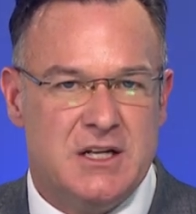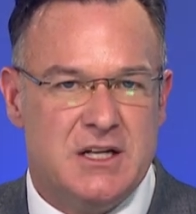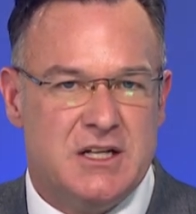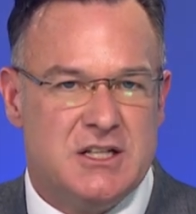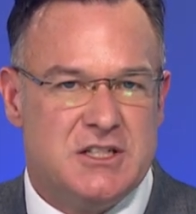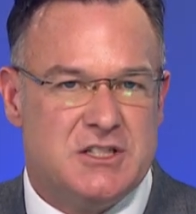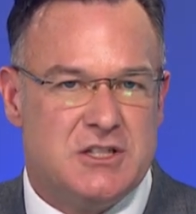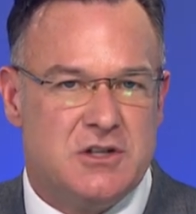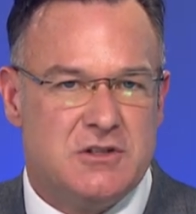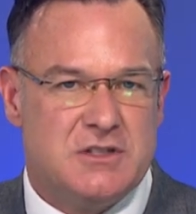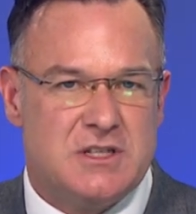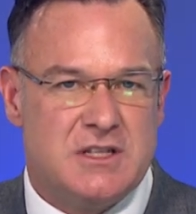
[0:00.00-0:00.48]

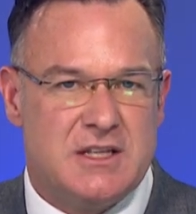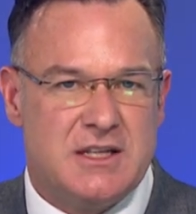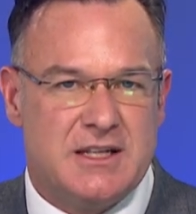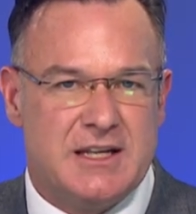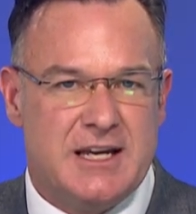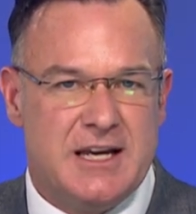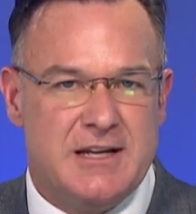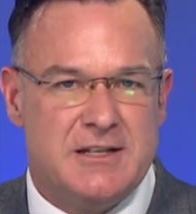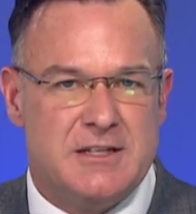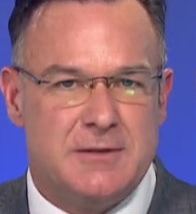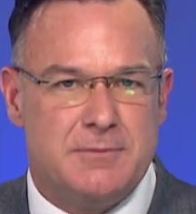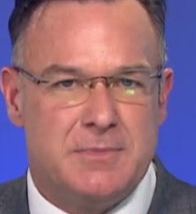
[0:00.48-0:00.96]
shows that the
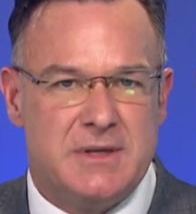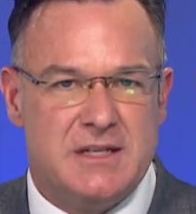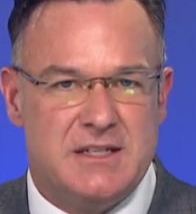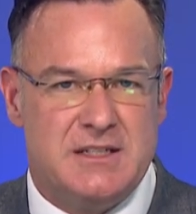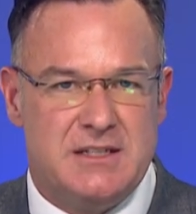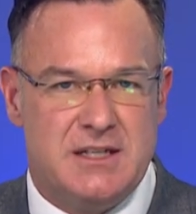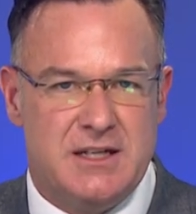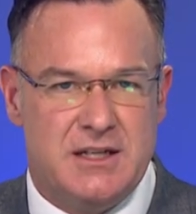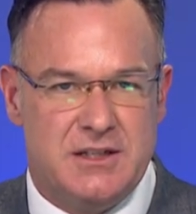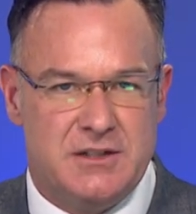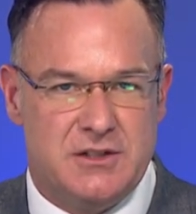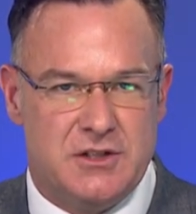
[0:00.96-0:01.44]
kingdom
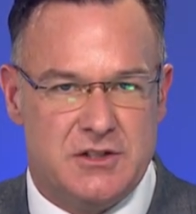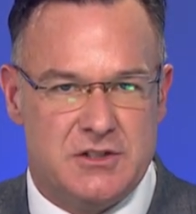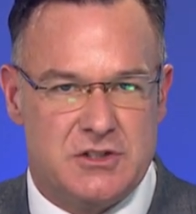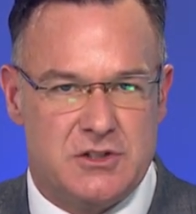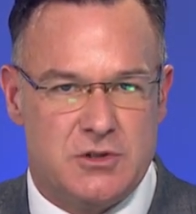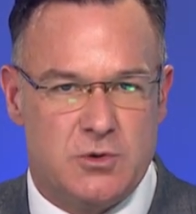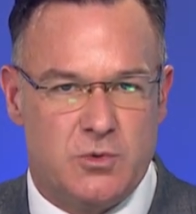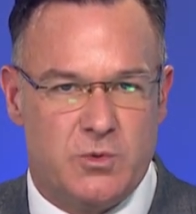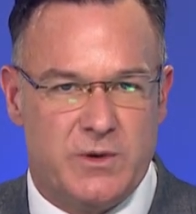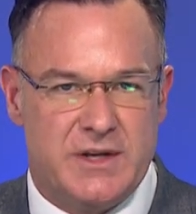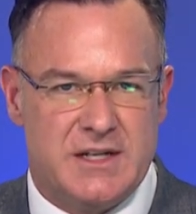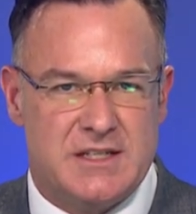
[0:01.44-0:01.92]
continues
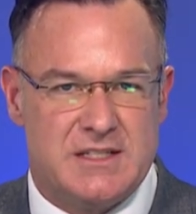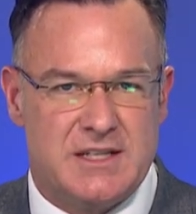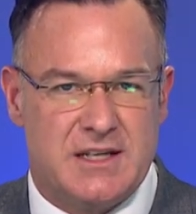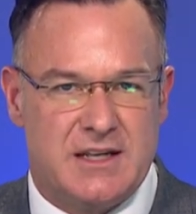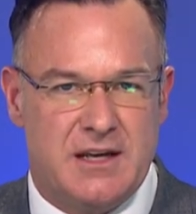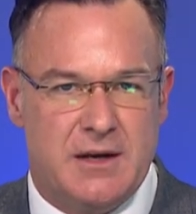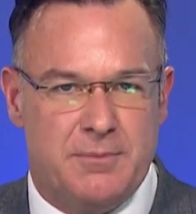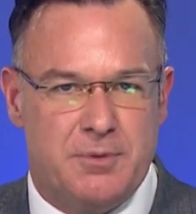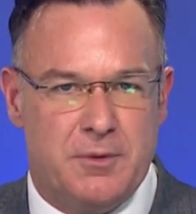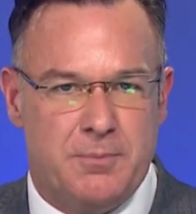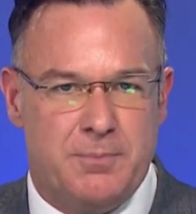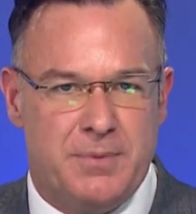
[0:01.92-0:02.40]
to raise the
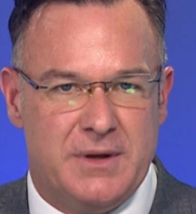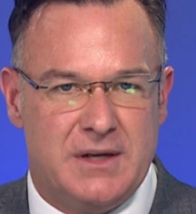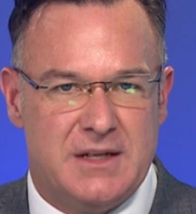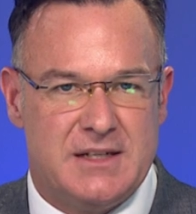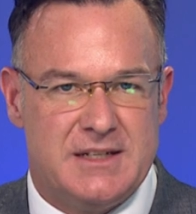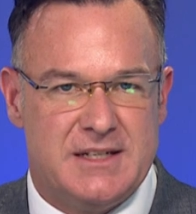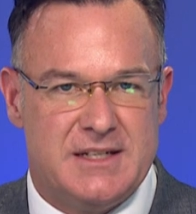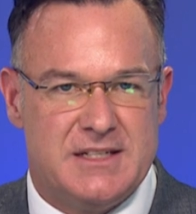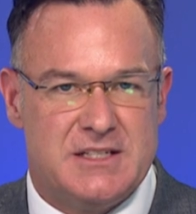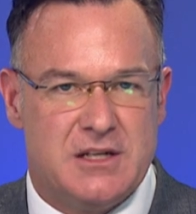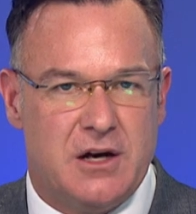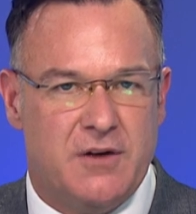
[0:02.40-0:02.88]

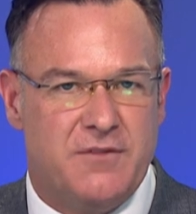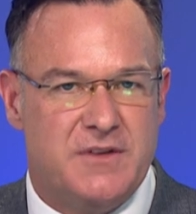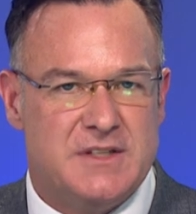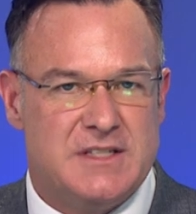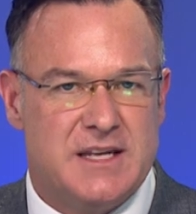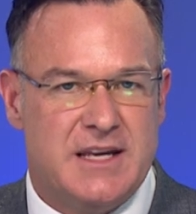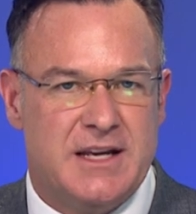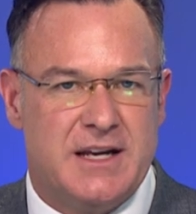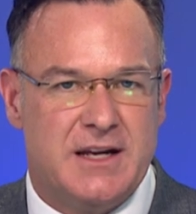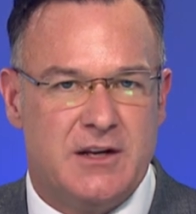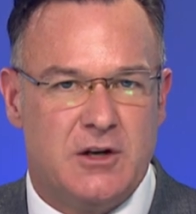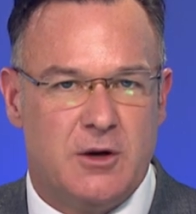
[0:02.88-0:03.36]
capabilities of its
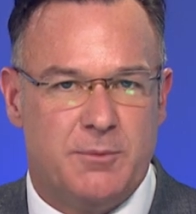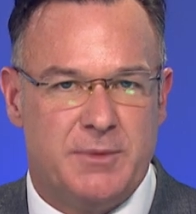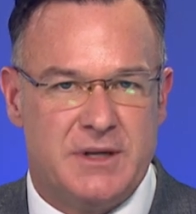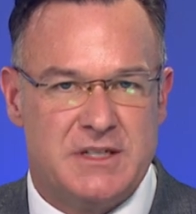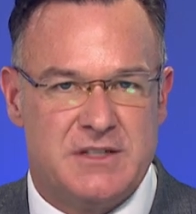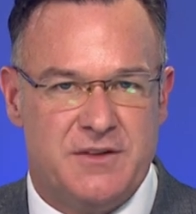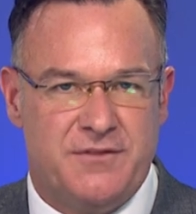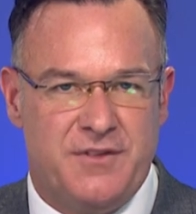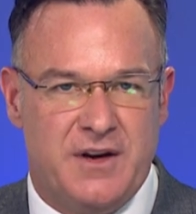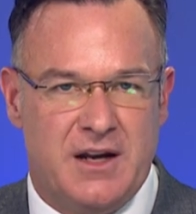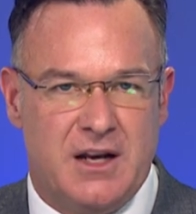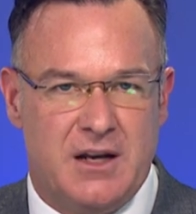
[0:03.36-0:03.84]
economic
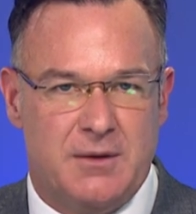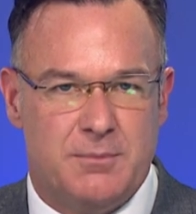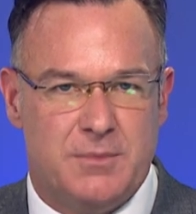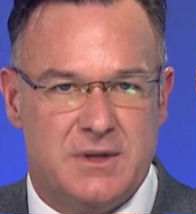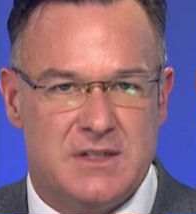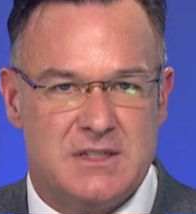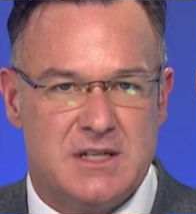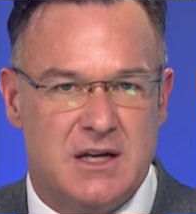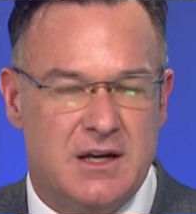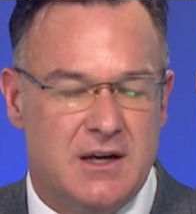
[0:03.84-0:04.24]
development